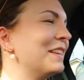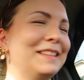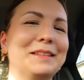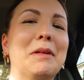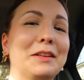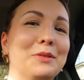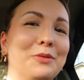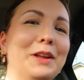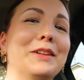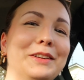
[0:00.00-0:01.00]
it's muscle
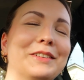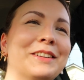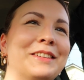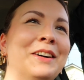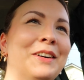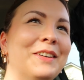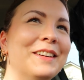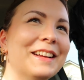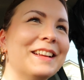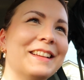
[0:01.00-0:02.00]
failure. So
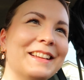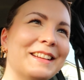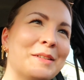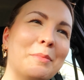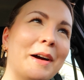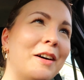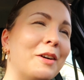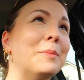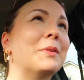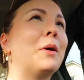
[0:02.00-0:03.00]
my
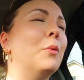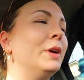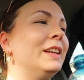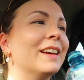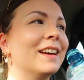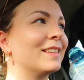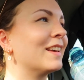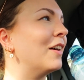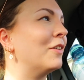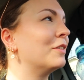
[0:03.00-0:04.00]
arms are weak as
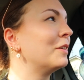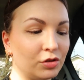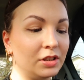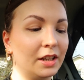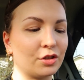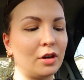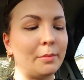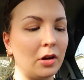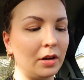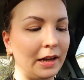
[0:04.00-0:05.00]
hell. Usually I shop
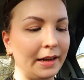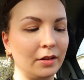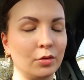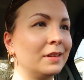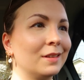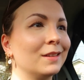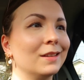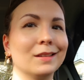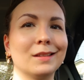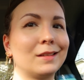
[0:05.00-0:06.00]
online. This
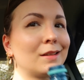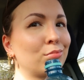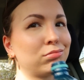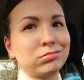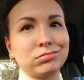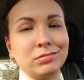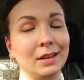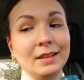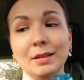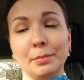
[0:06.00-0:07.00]
is,
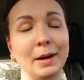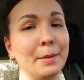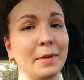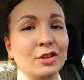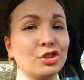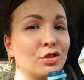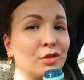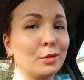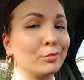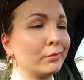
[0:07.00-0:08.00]
and I didn't buy much,
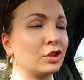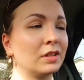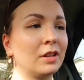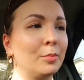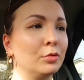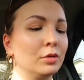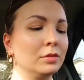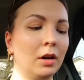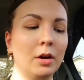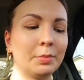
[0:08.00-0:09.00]
so just a couple
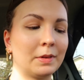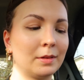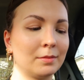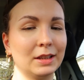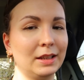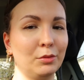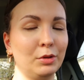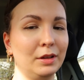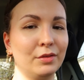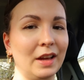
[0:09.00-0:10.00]
tops, nothing
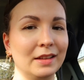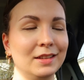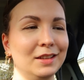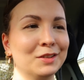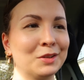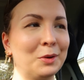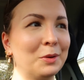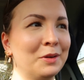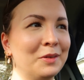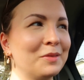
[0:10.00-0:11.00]
really fancy,
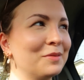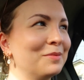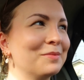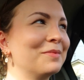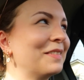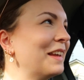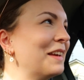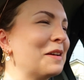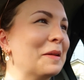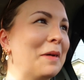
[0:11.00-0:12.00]
so
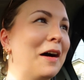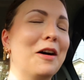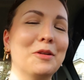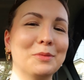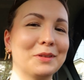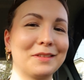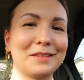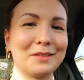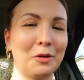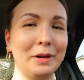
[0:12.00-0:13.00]
and my arm is
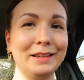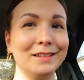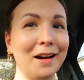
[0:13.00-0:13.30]
already